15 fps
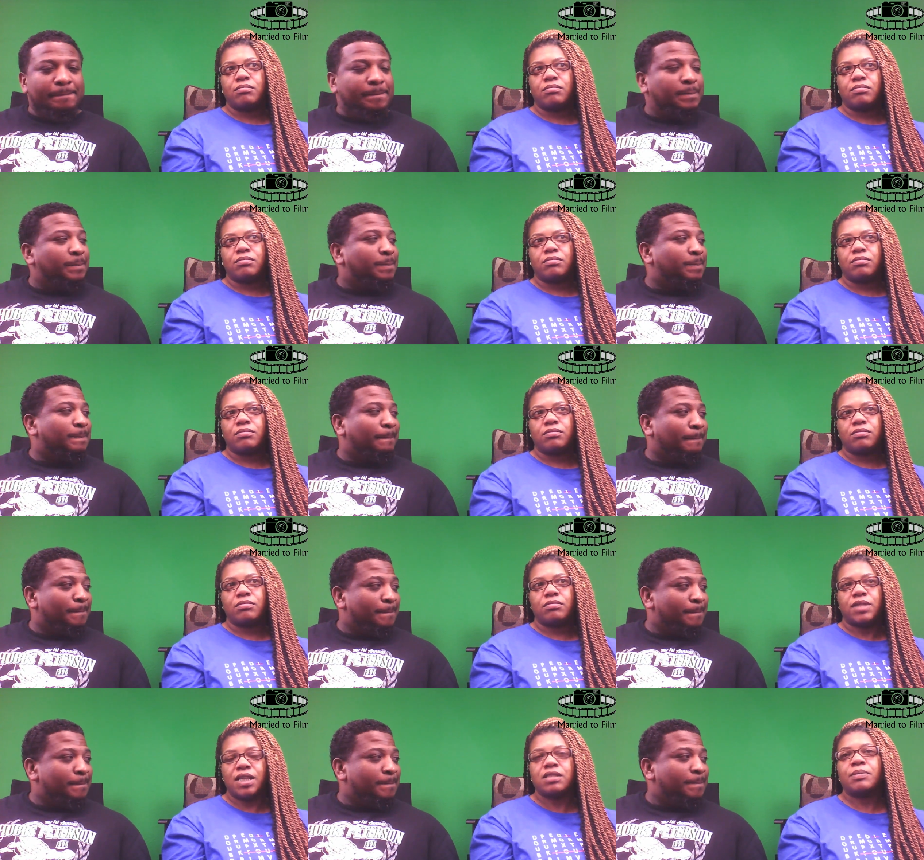Speaker 1: that's about
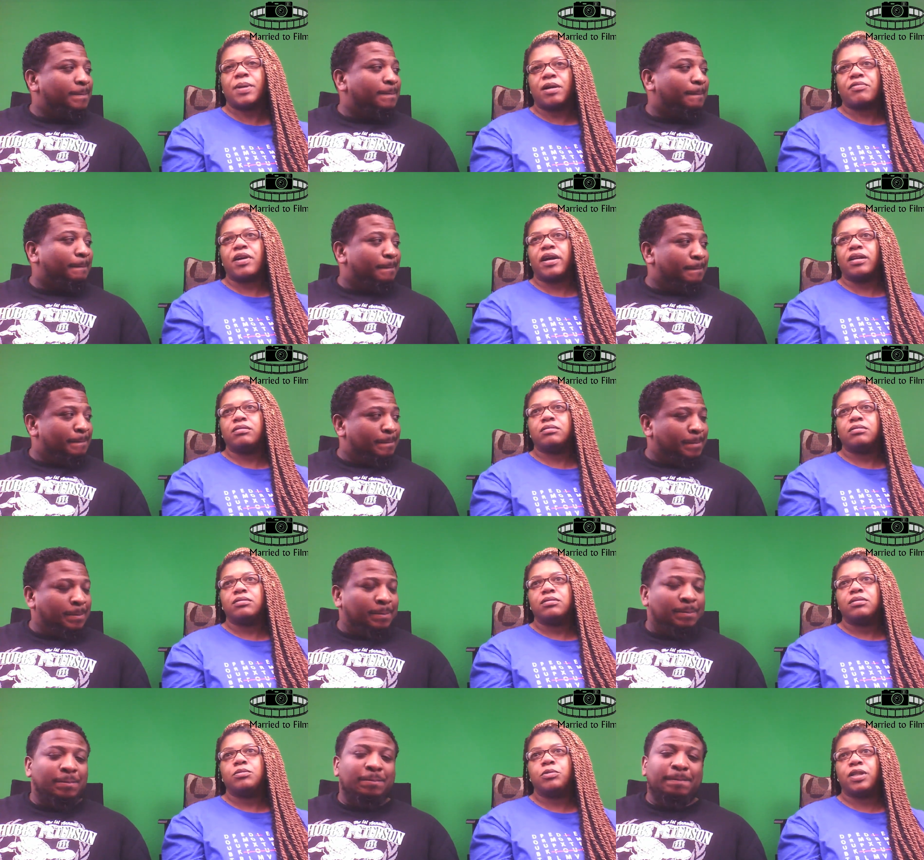right. Mm-hmm. We get
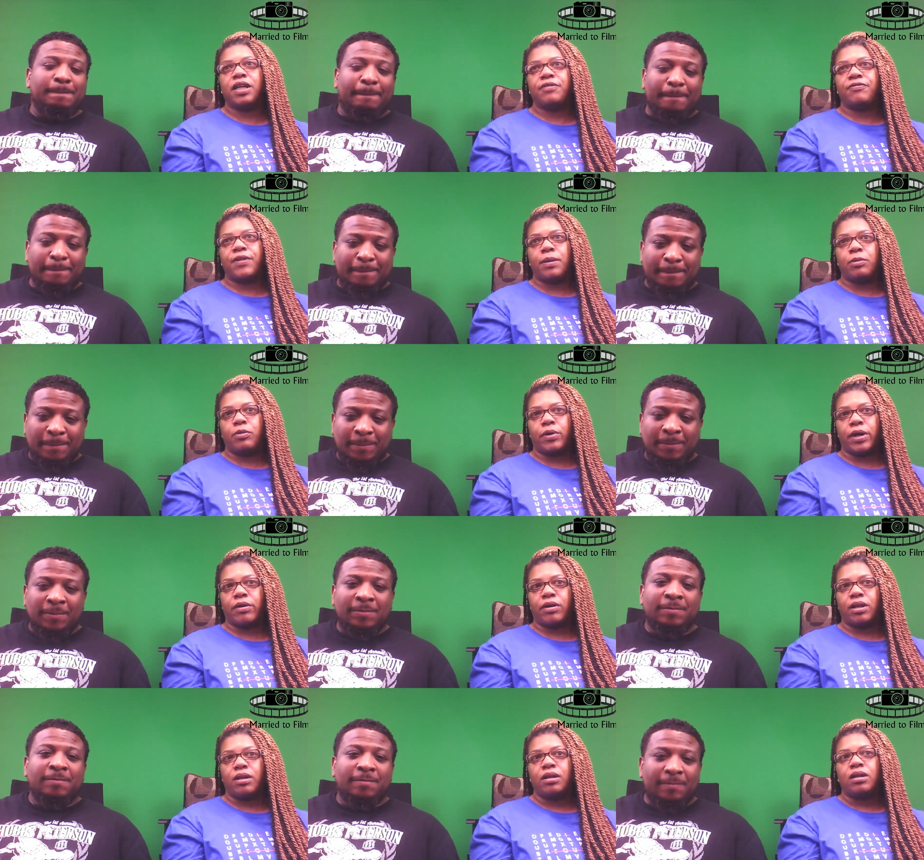February, mm-hmm. and
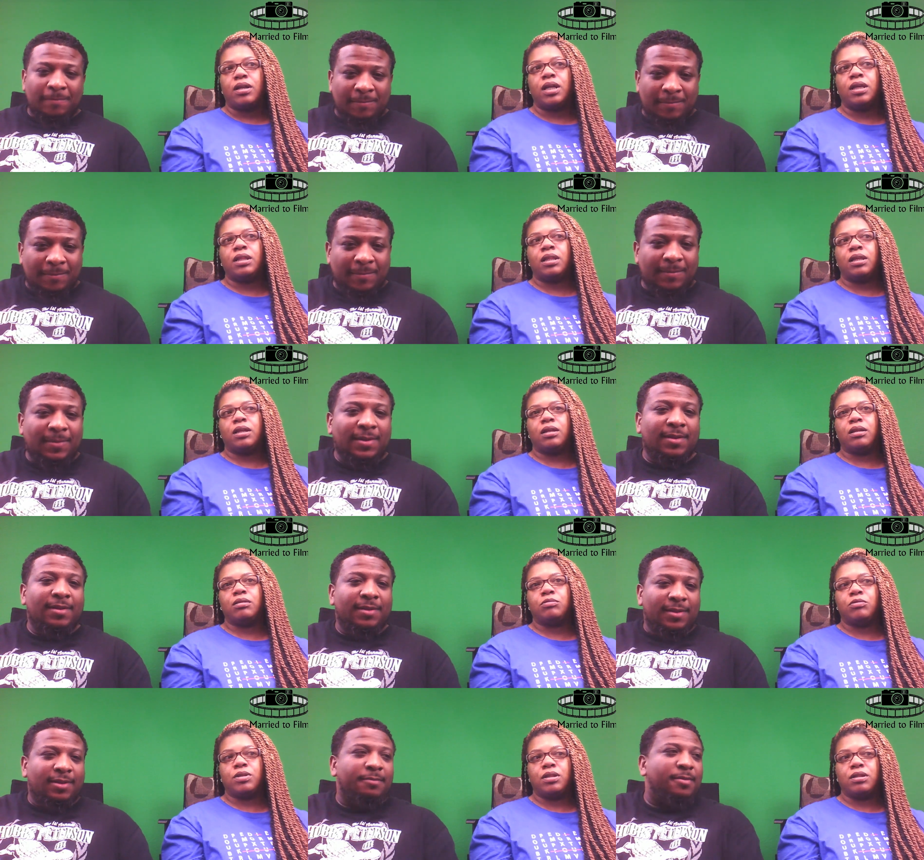then you mm-hmm.
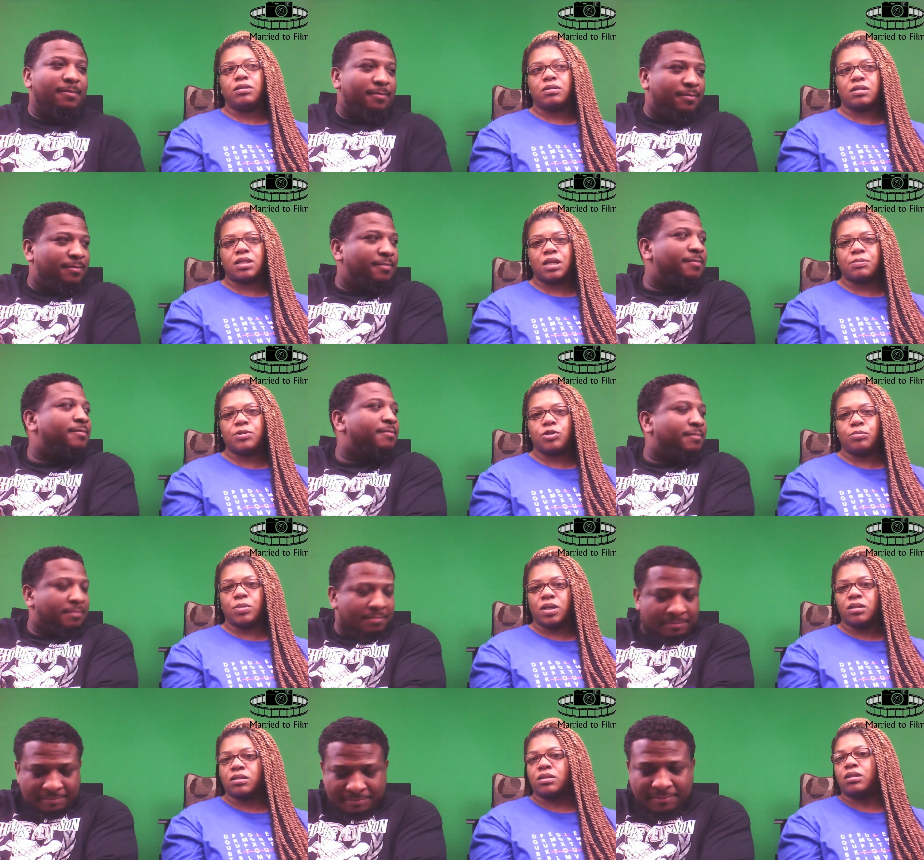skip two months, and then
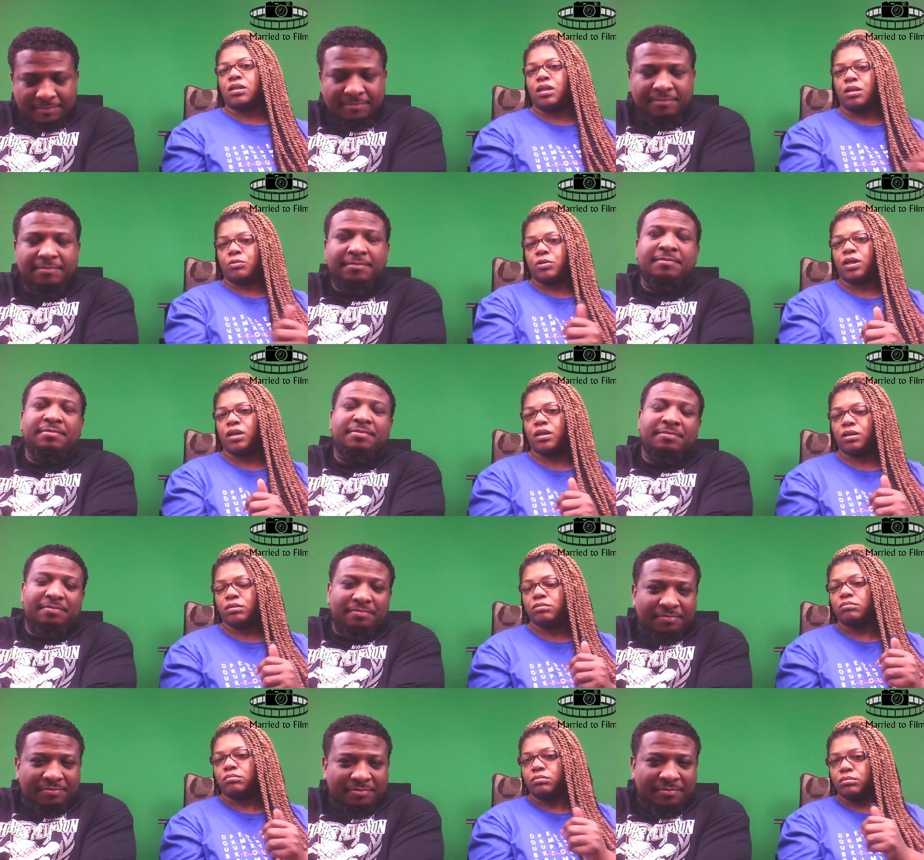we get
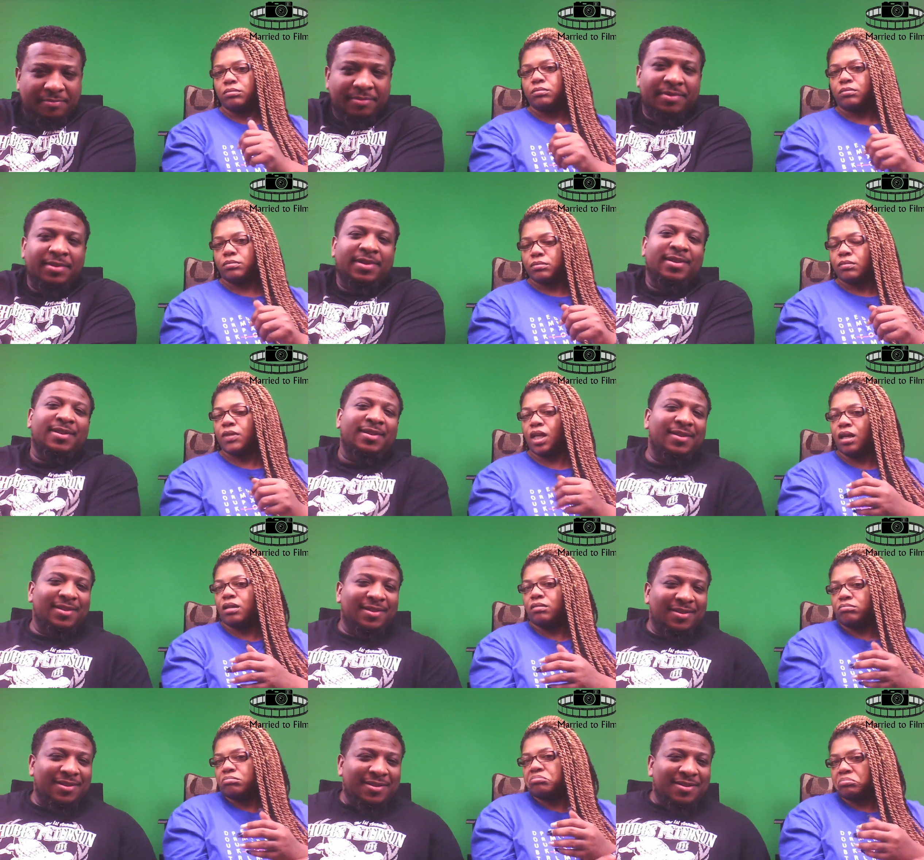yeah, yeah, that's
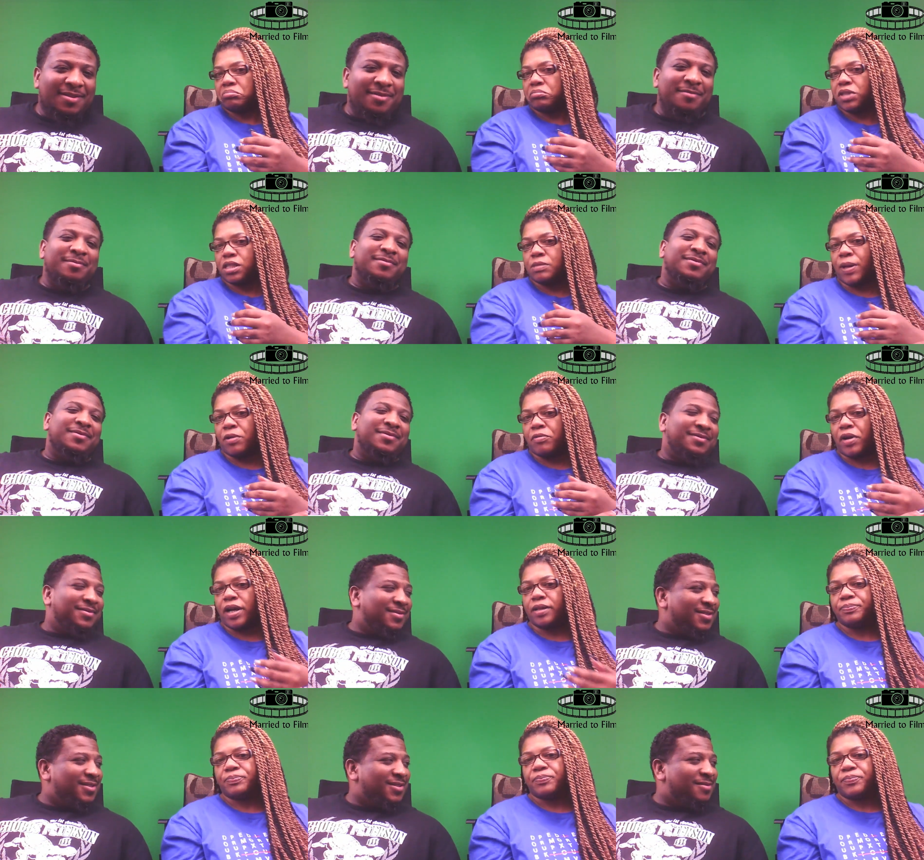about right. Yeah.
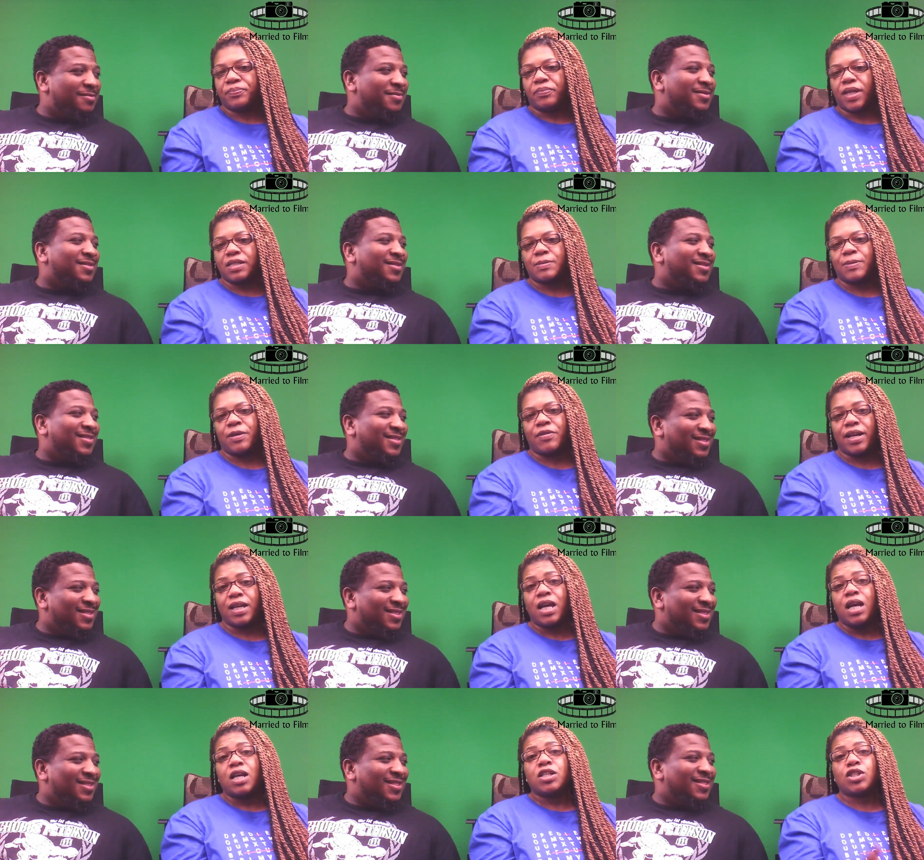That's about right. So
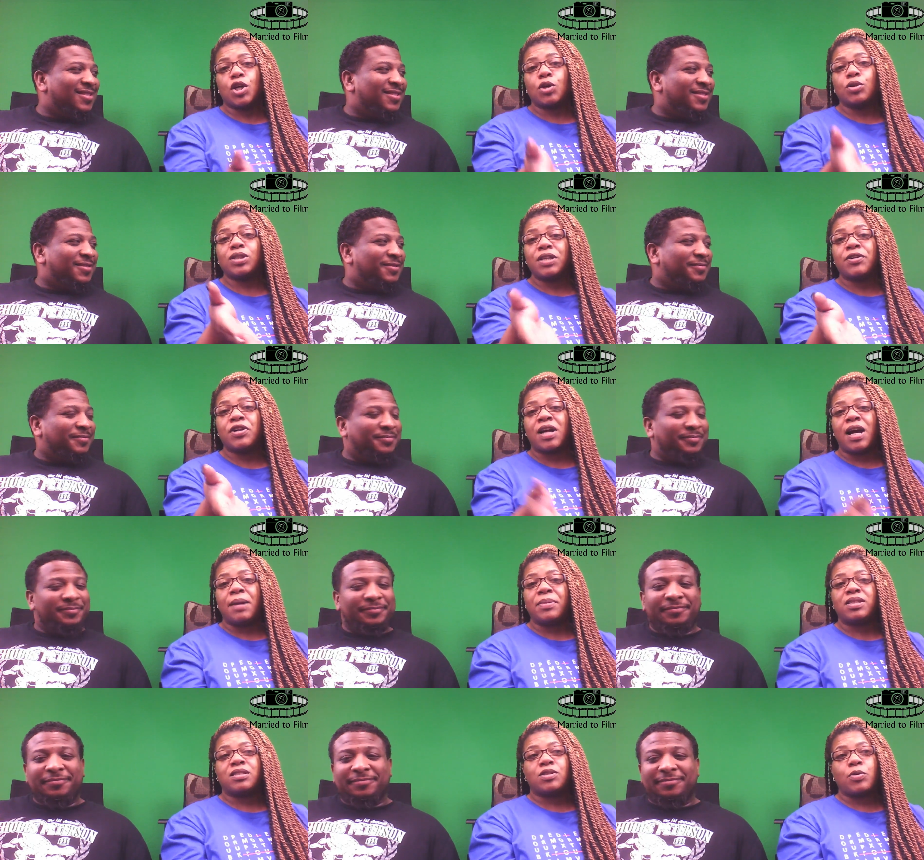leave your comments,
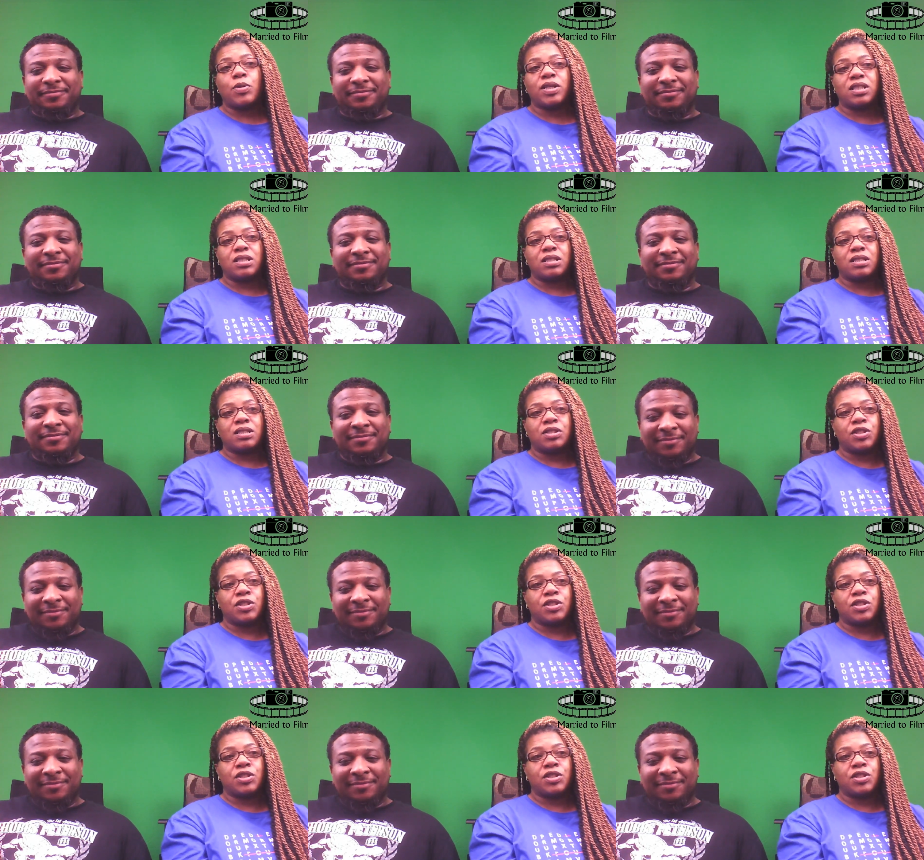questions, concerns.